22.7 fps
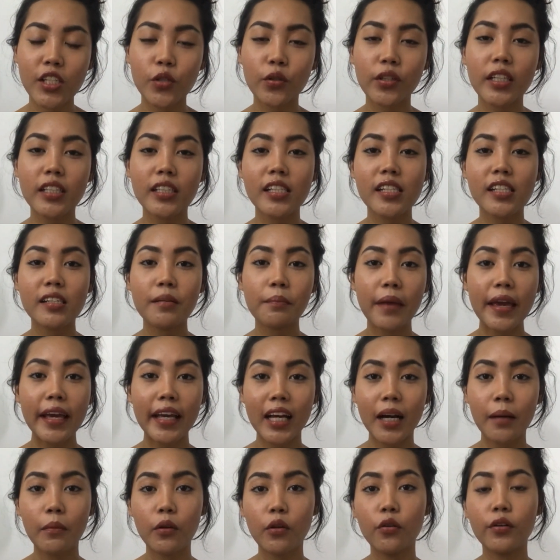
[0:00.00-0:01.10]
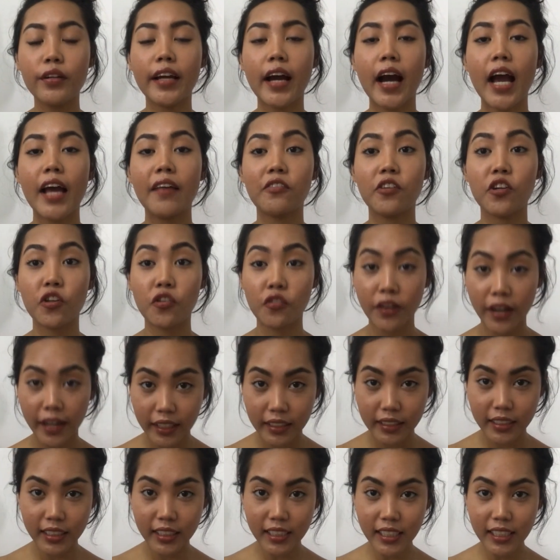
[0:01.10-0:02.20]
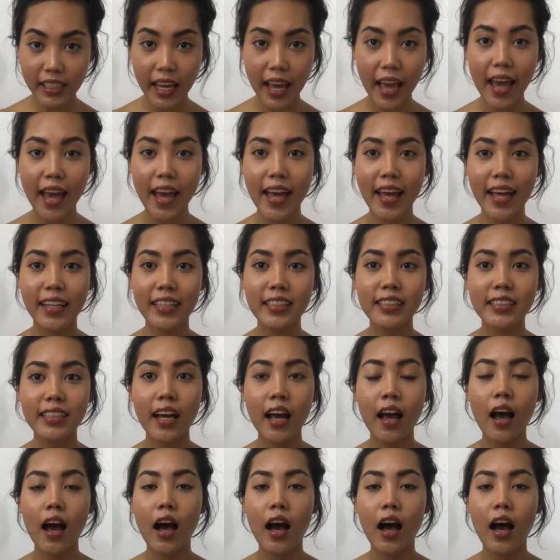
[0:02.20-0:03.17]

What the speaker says: So this is the makeup look that I've created, and